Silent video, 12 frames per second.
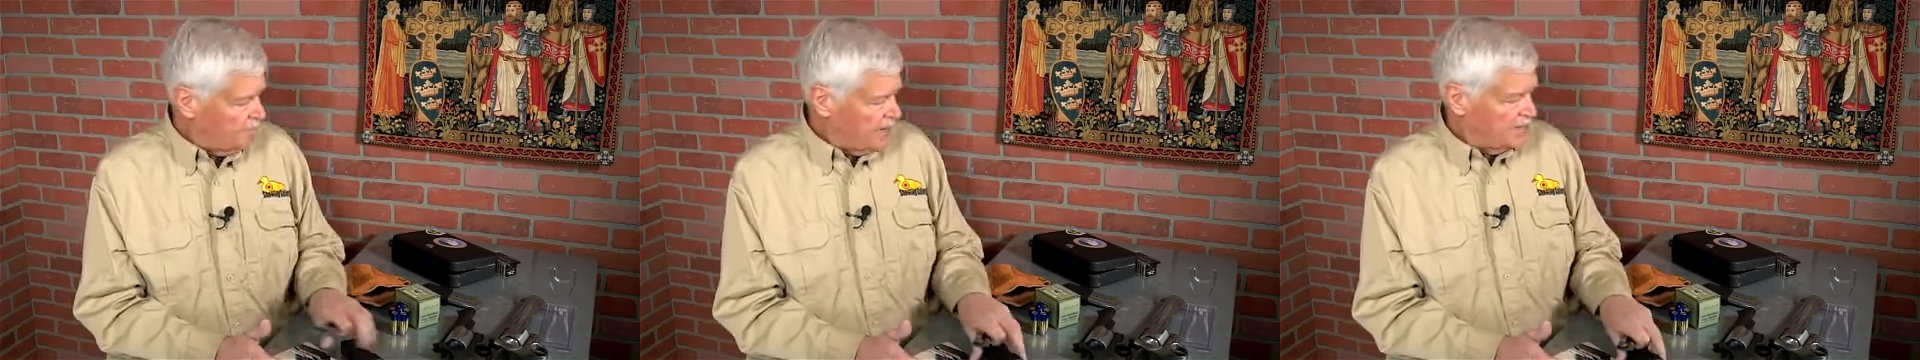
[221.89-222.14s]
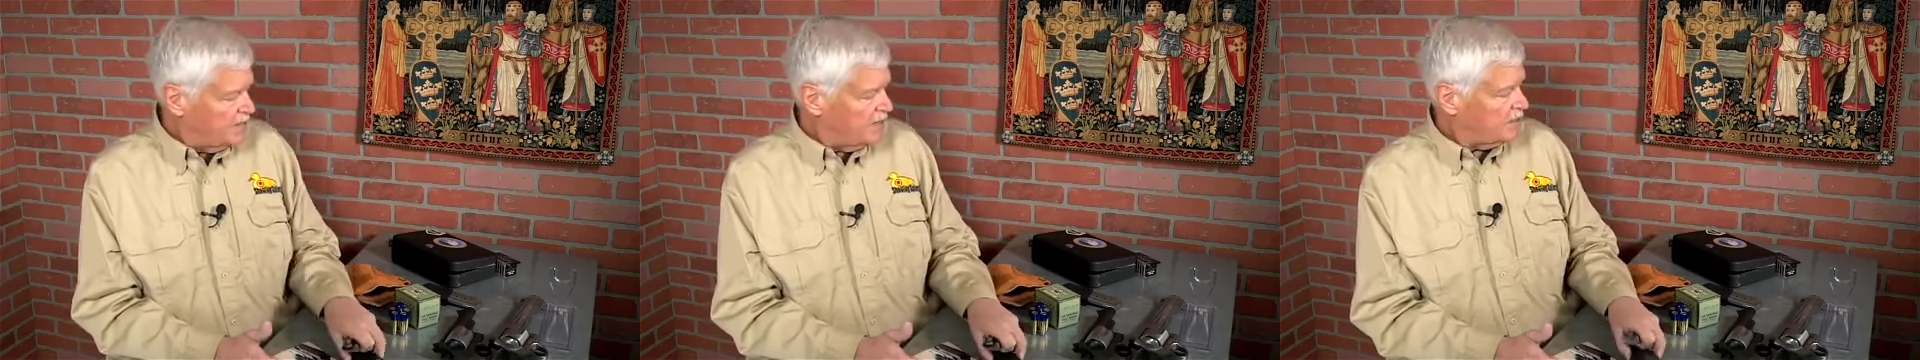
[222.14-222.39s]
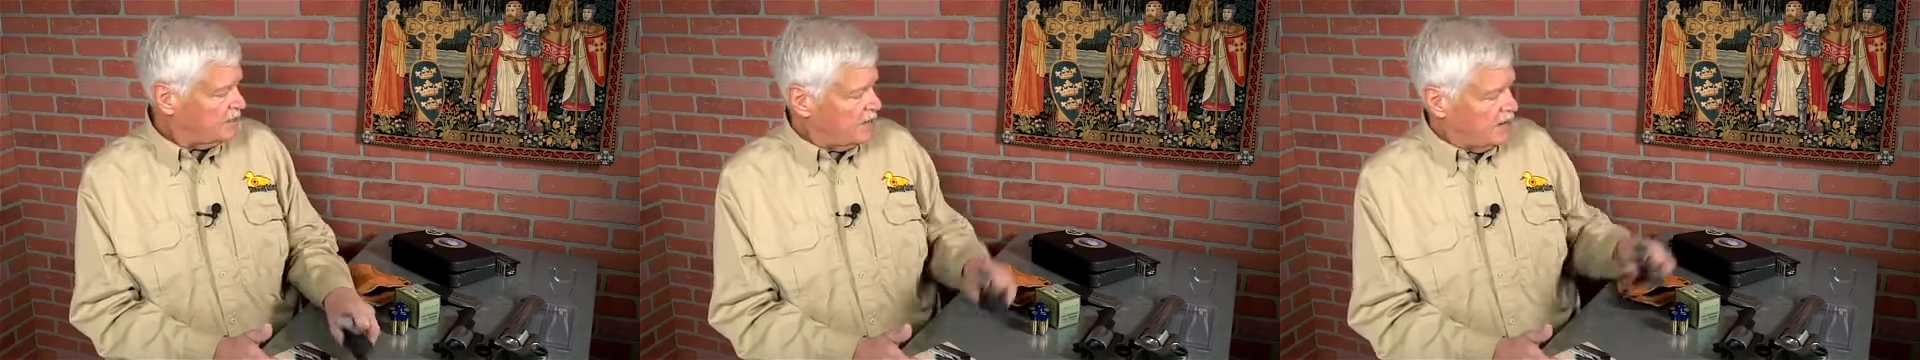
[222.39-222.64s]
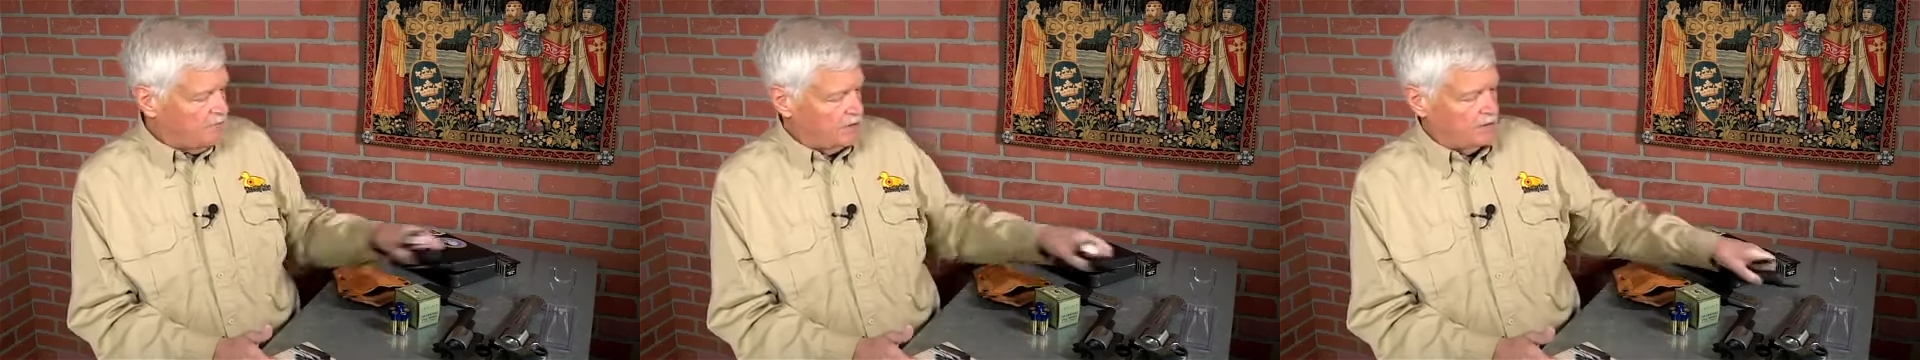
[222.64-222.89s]
It didn't
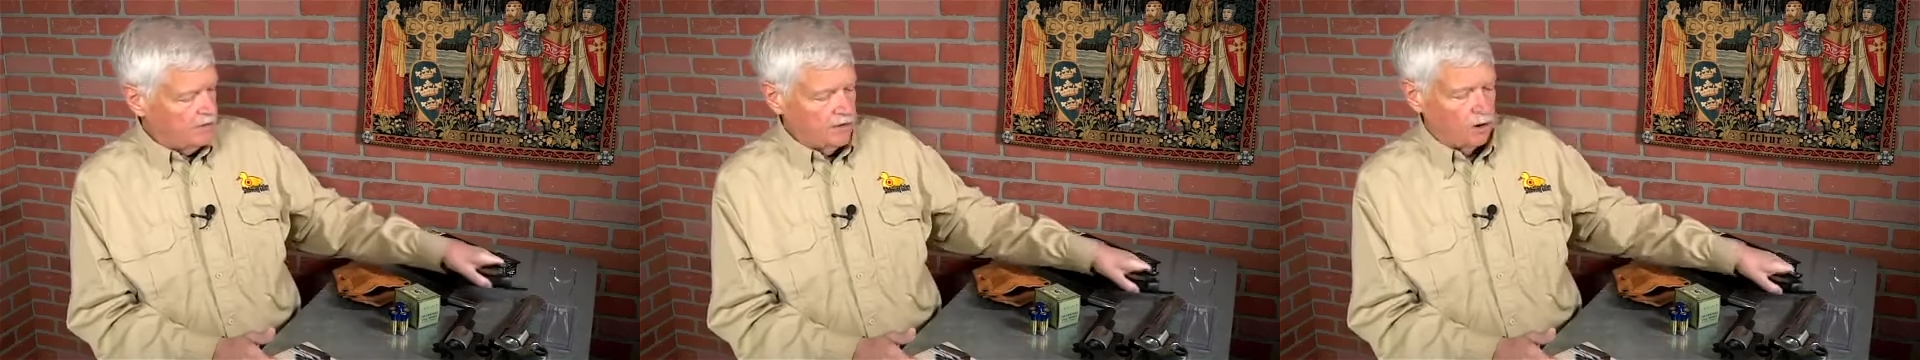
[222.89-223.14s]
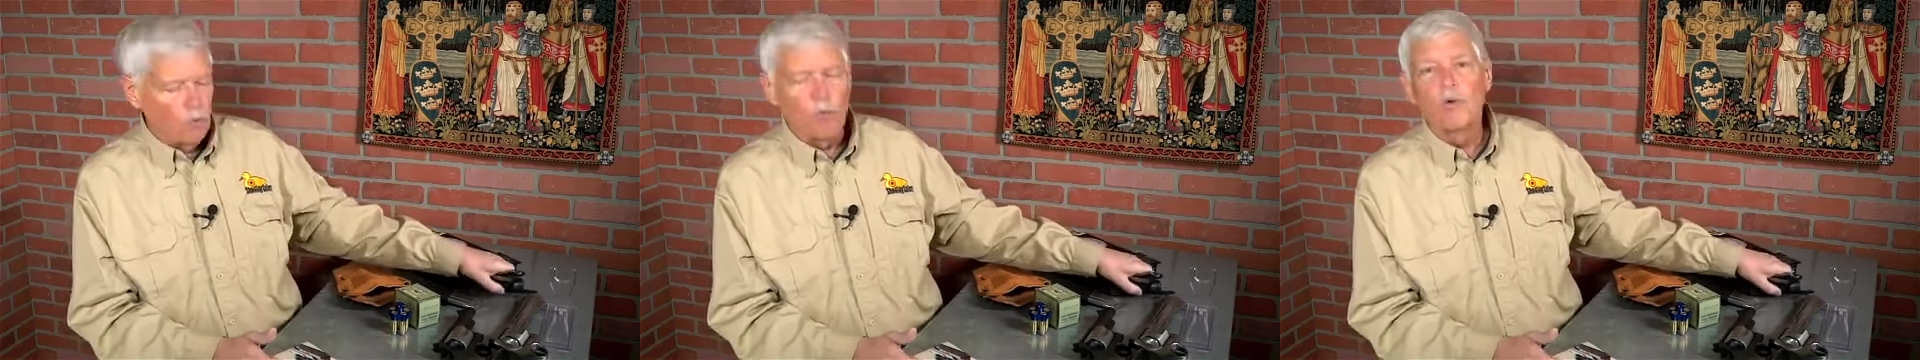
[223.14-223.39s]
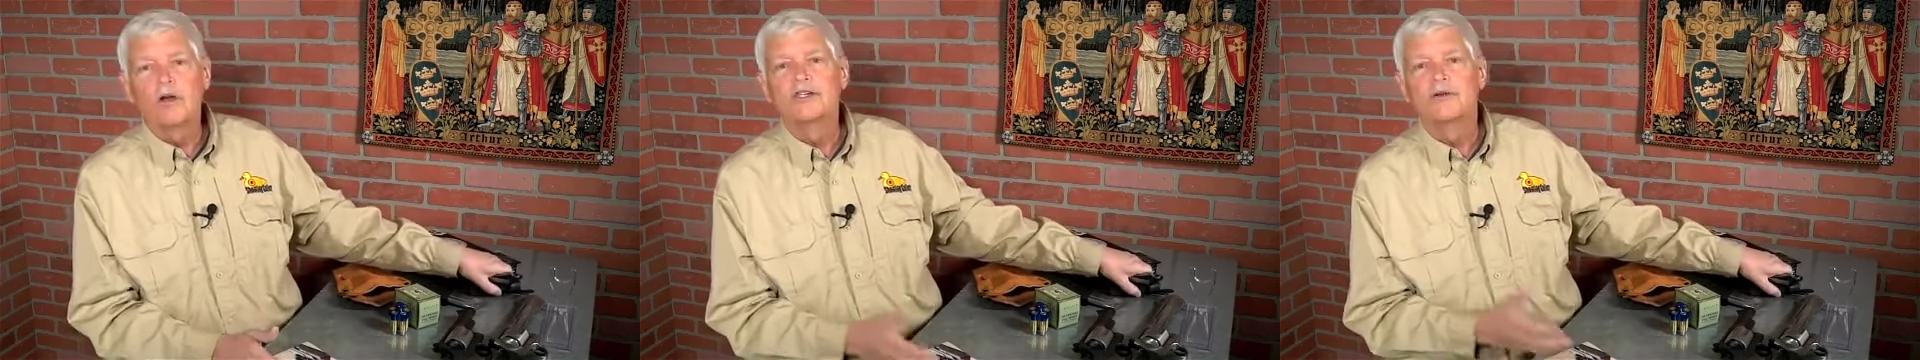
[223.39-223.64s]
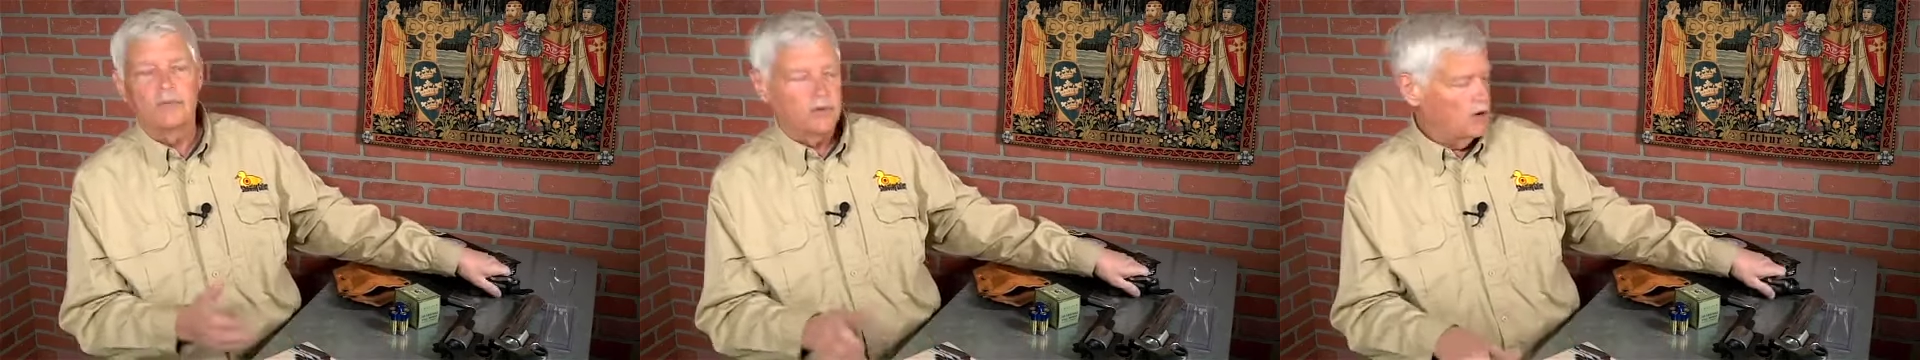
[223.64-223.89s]
even,
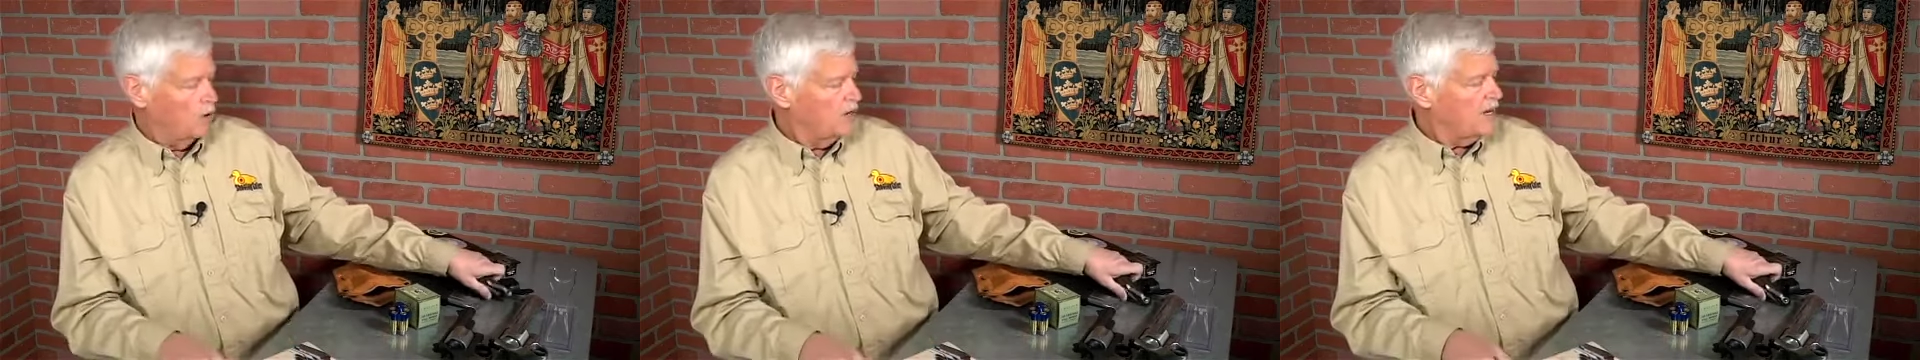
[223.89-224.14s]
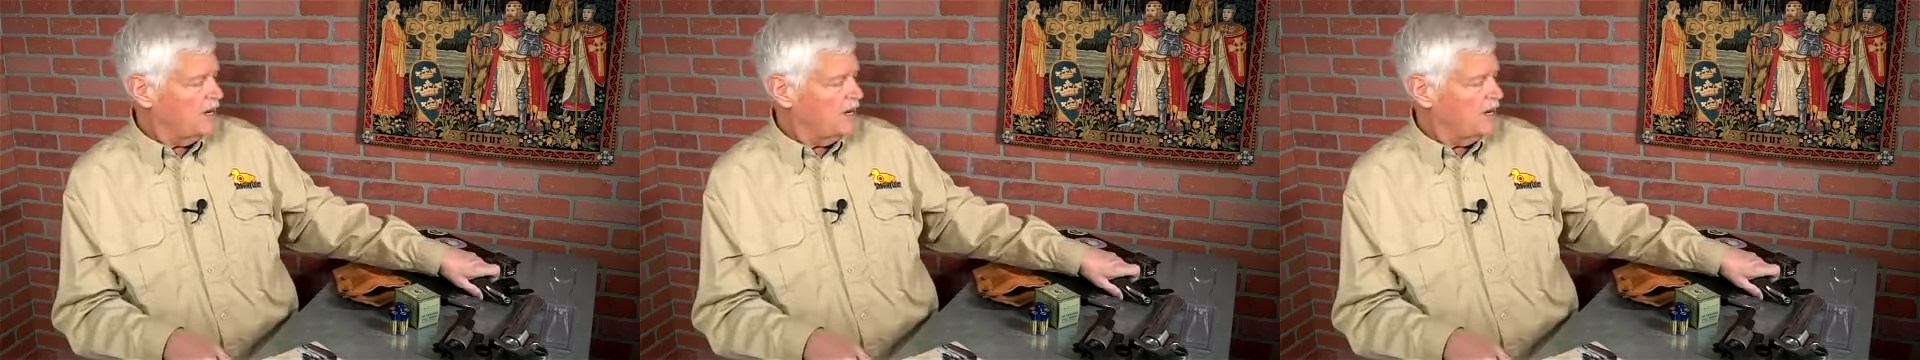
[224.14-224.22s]
it